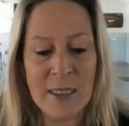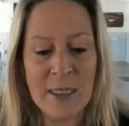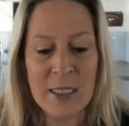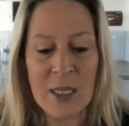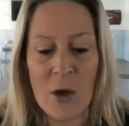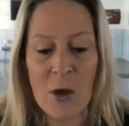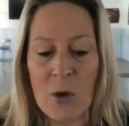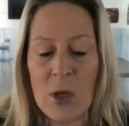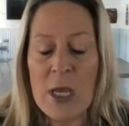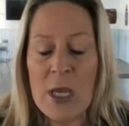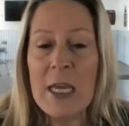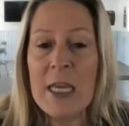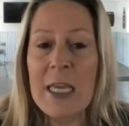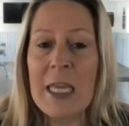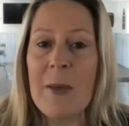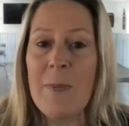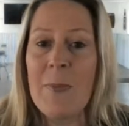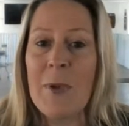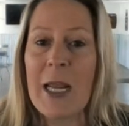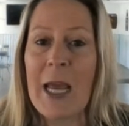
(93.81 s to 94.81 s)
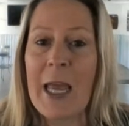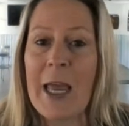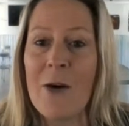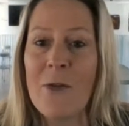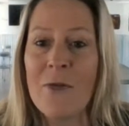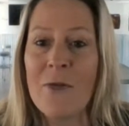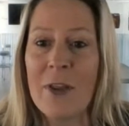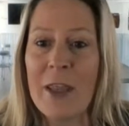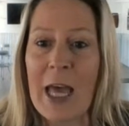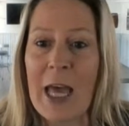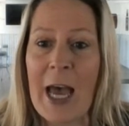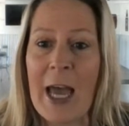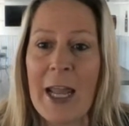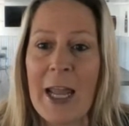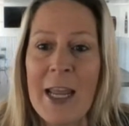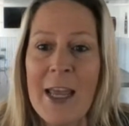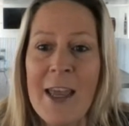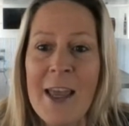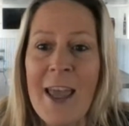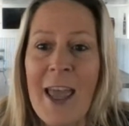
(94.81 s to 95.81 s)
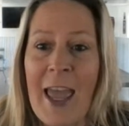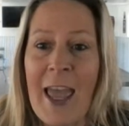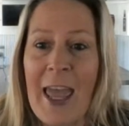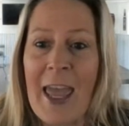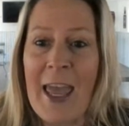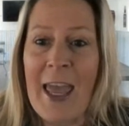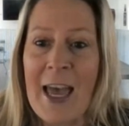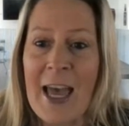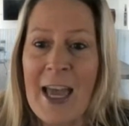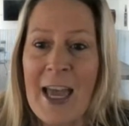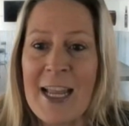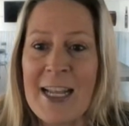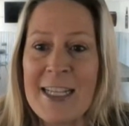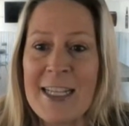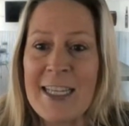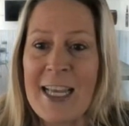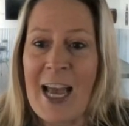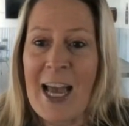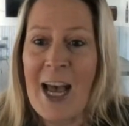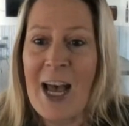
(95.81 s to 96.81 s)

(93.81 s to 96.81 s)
So keep an eye out for that. And